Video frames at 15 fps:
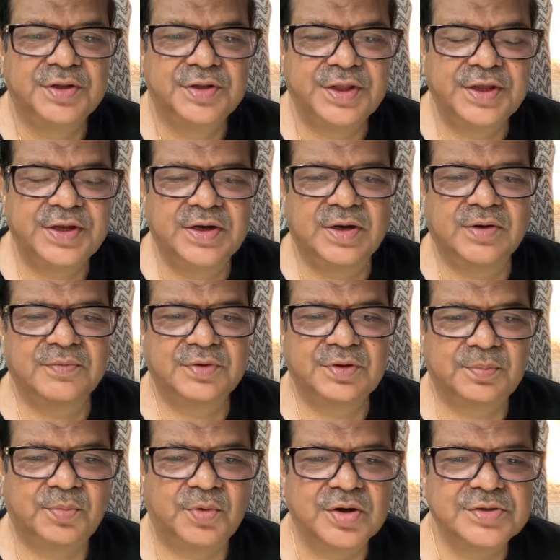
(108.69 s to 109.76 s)
think out of the
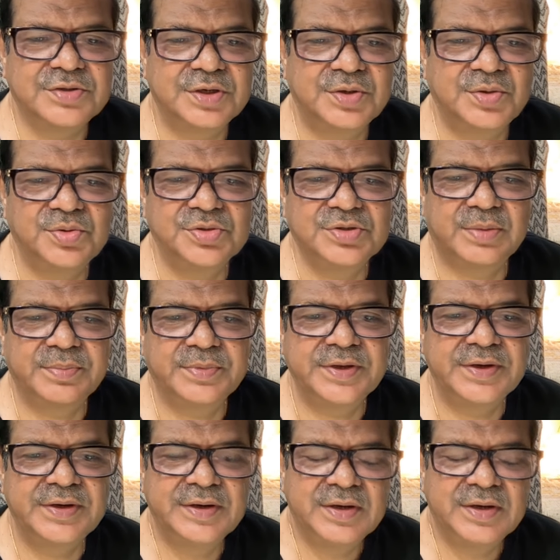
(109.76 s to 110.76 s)
box and do something